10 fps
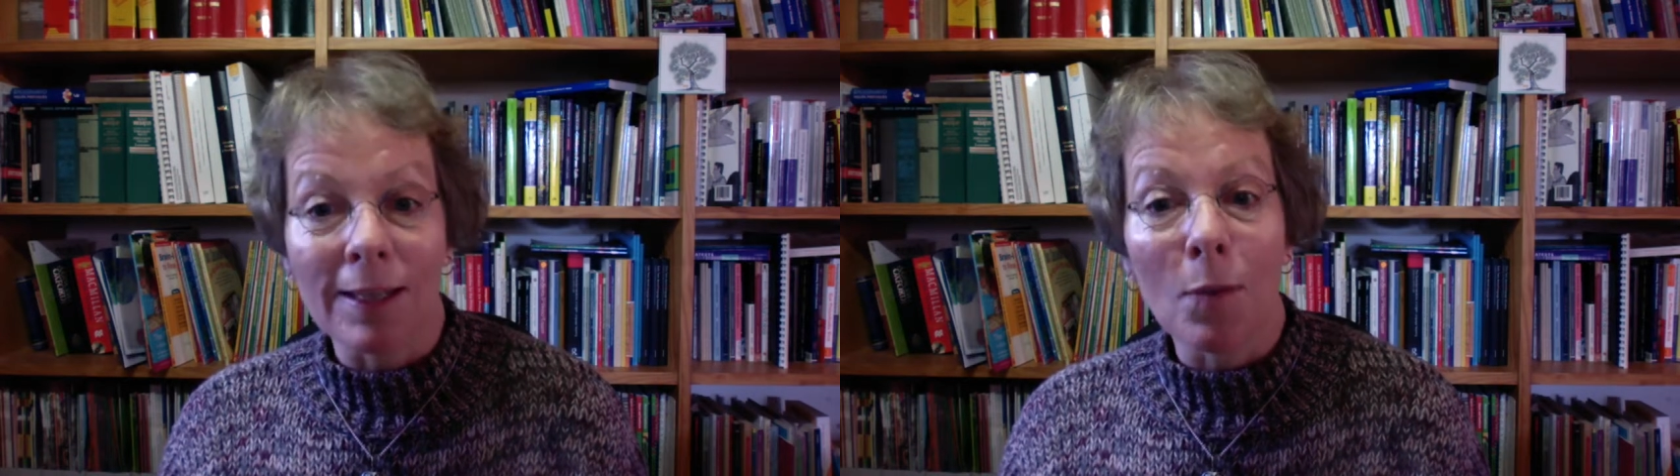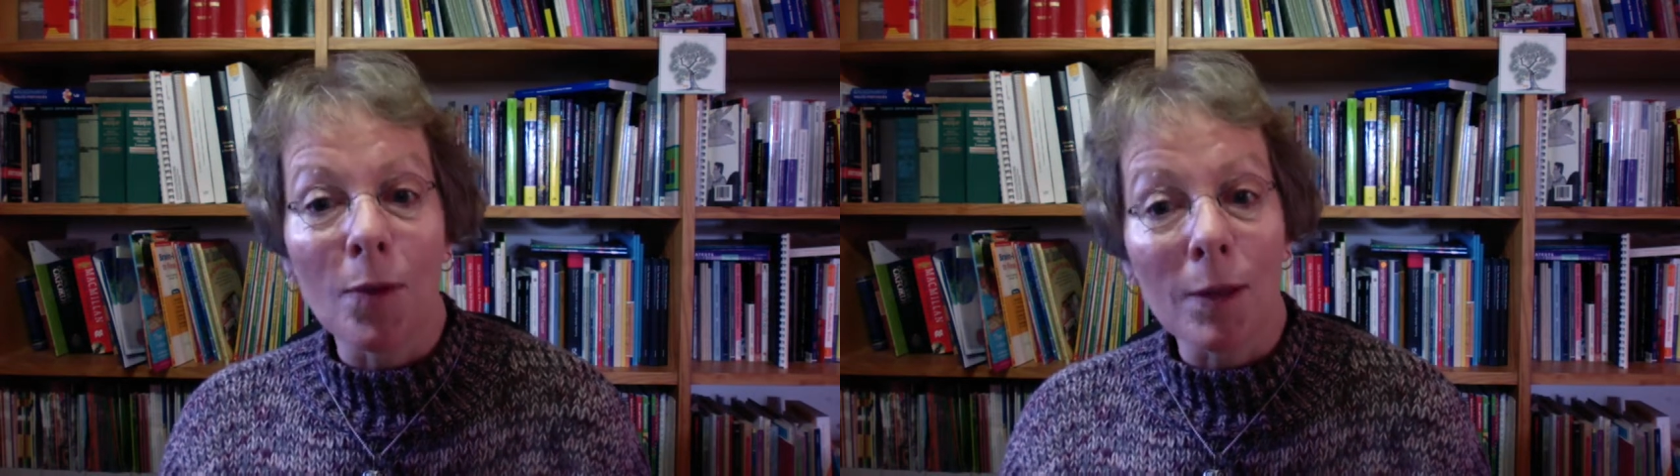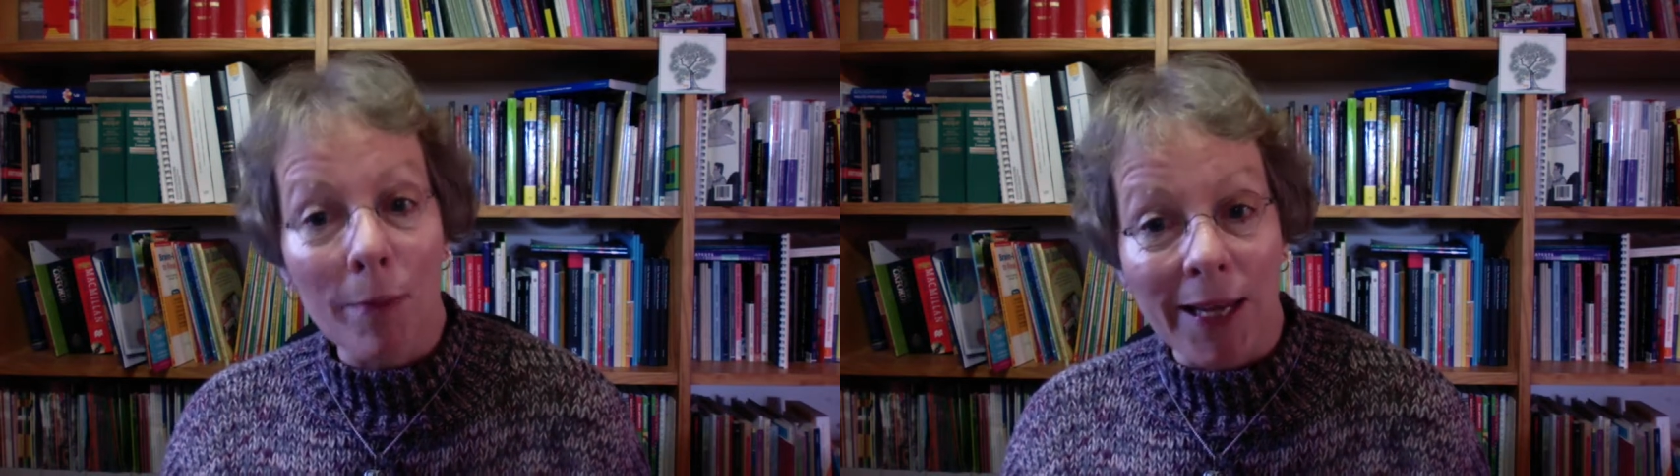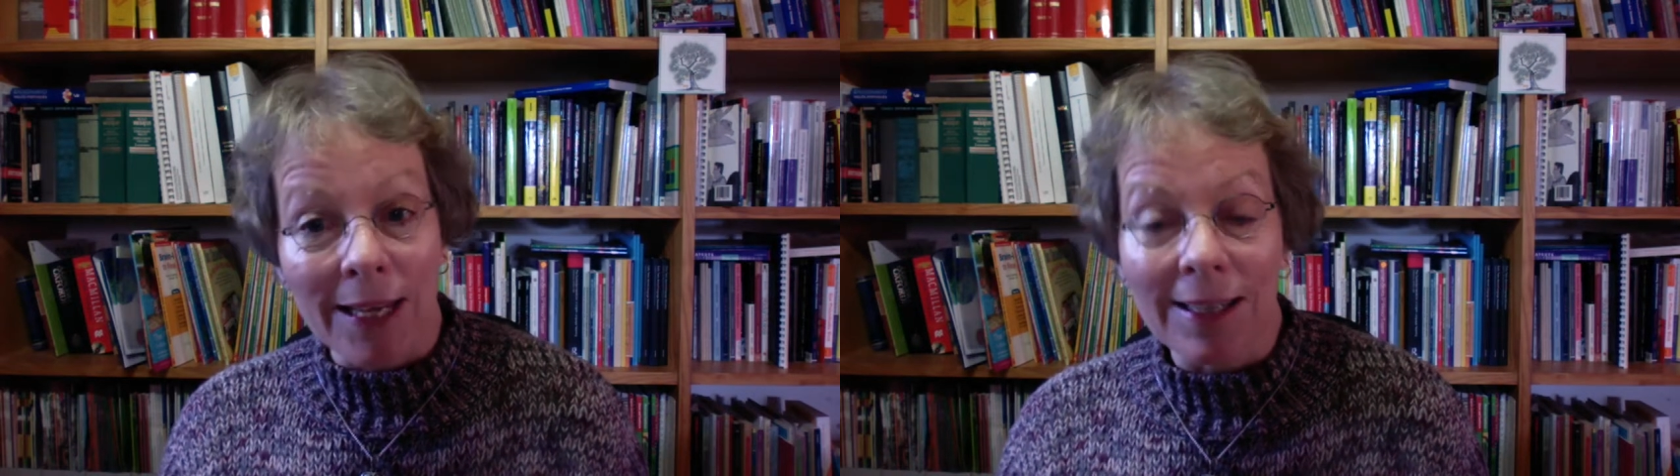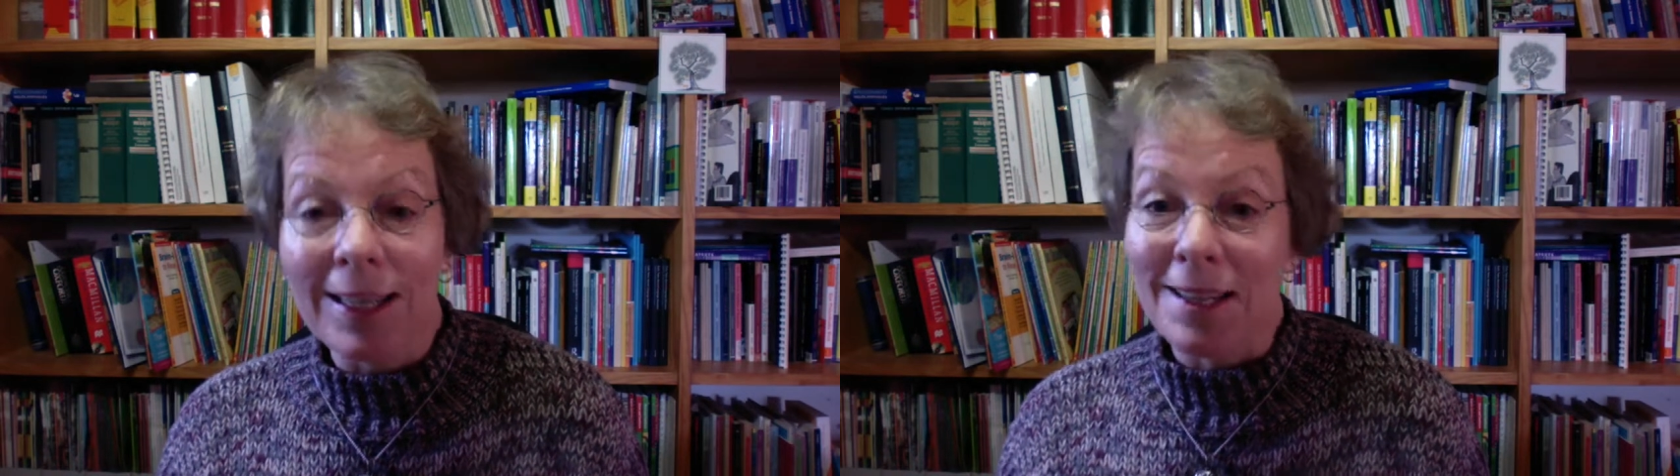with me,
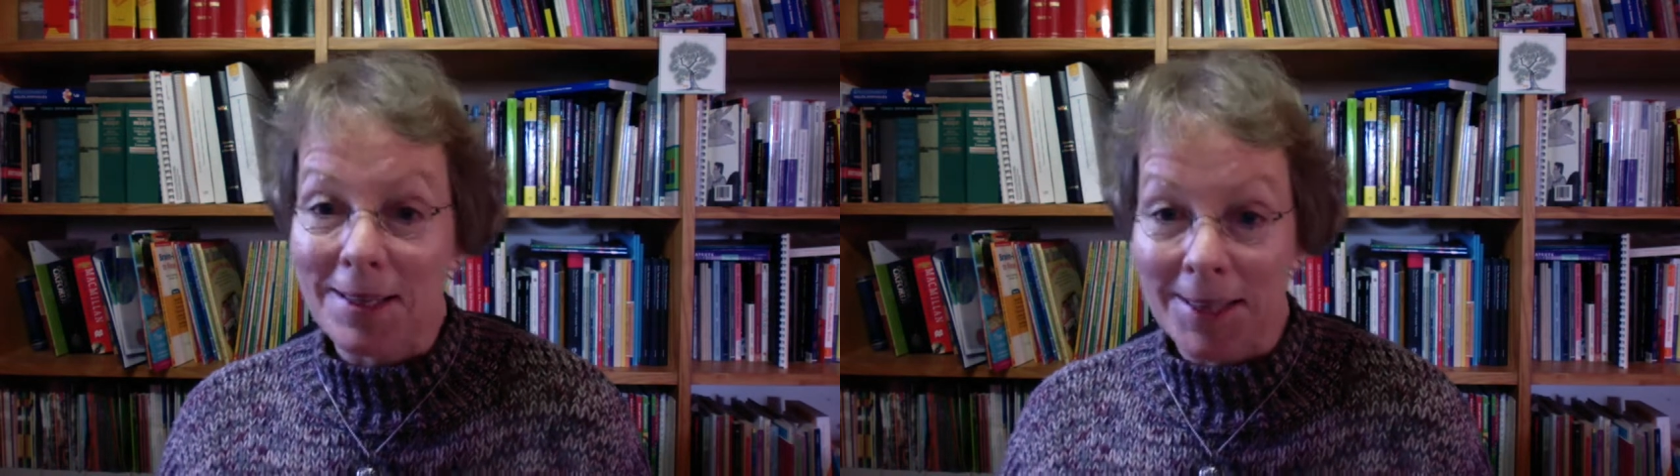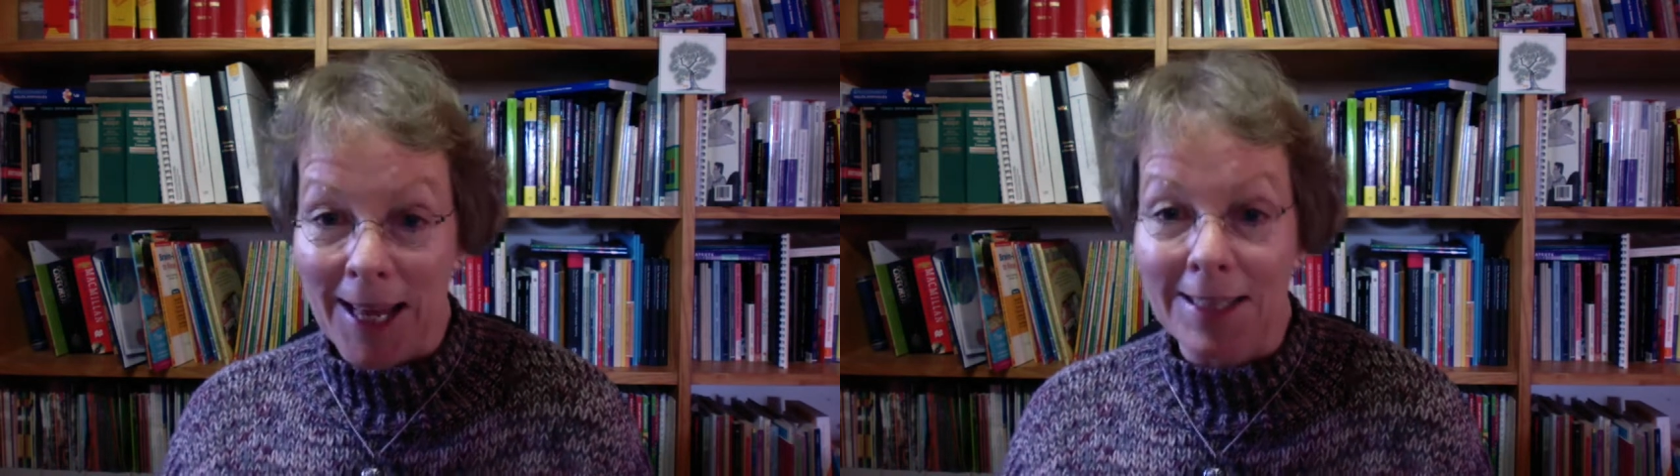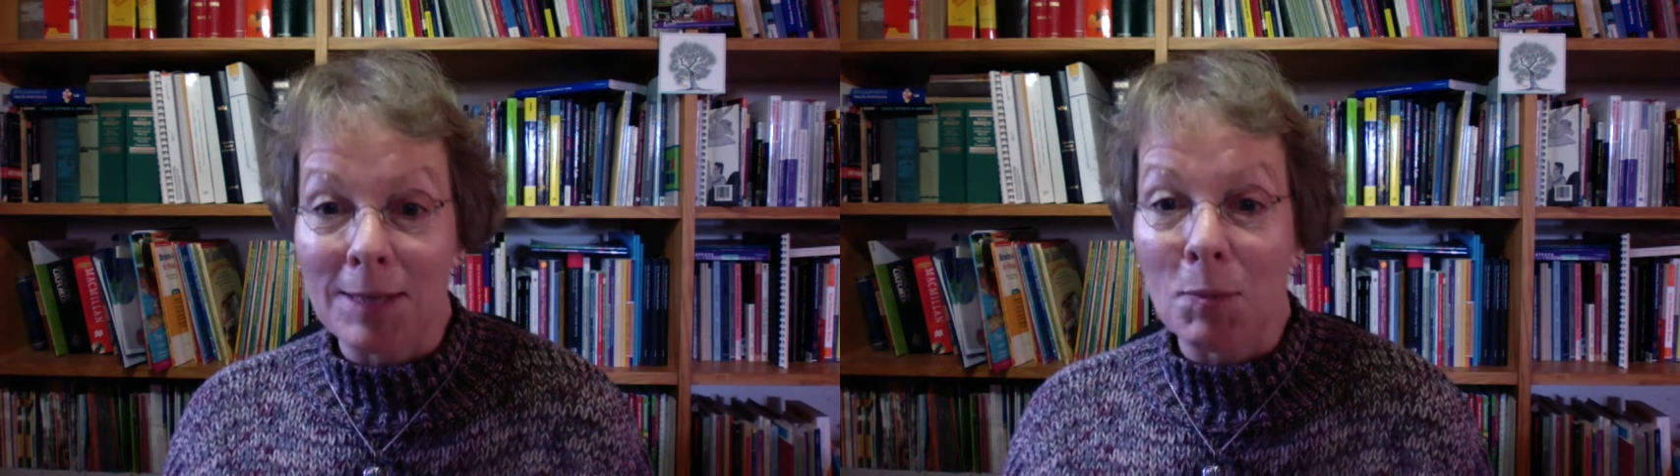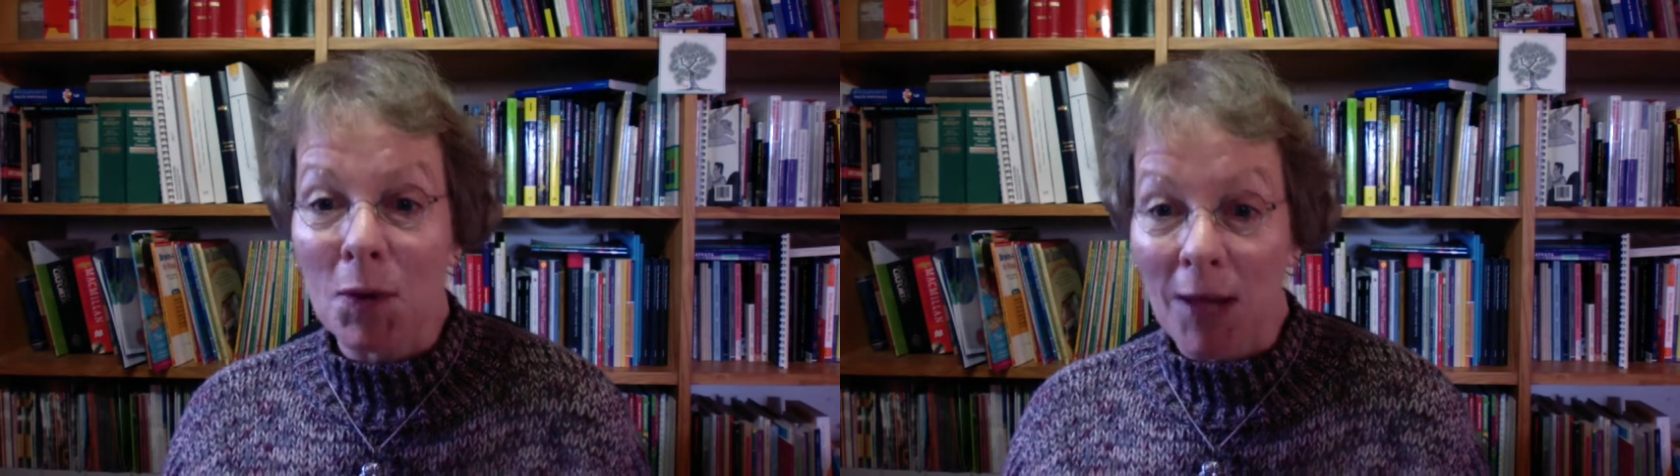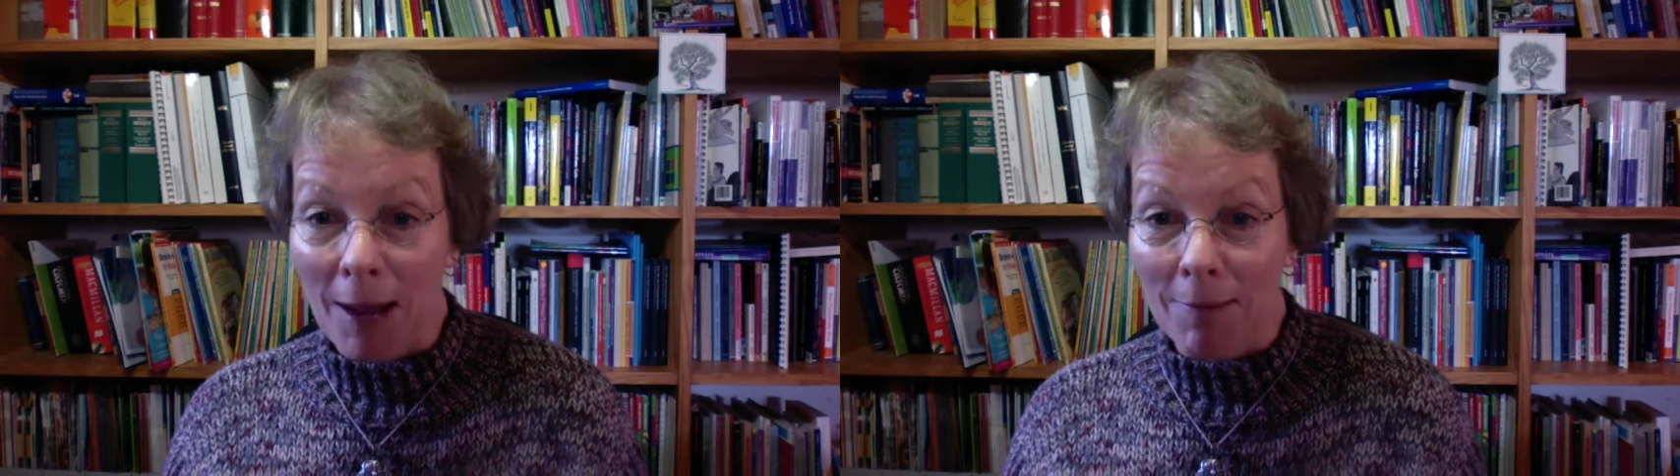Sandie Mourao.